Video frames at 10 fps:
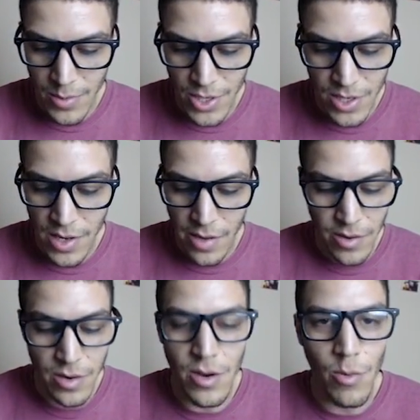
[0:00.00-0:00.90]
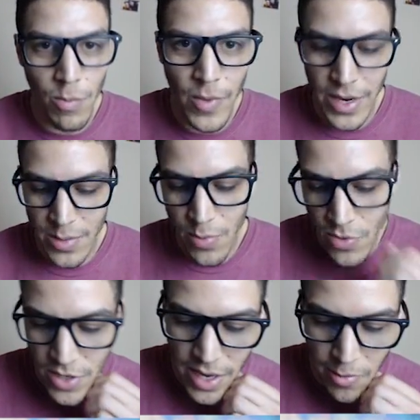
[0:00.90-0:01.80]
Just another nice
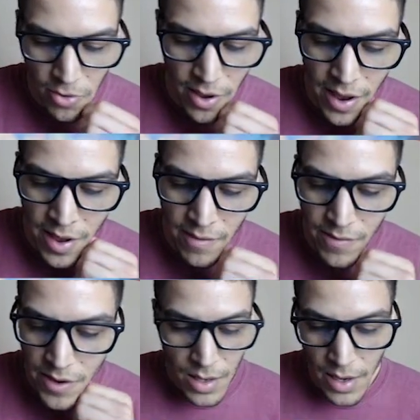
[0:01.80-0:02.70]
blue staple to have.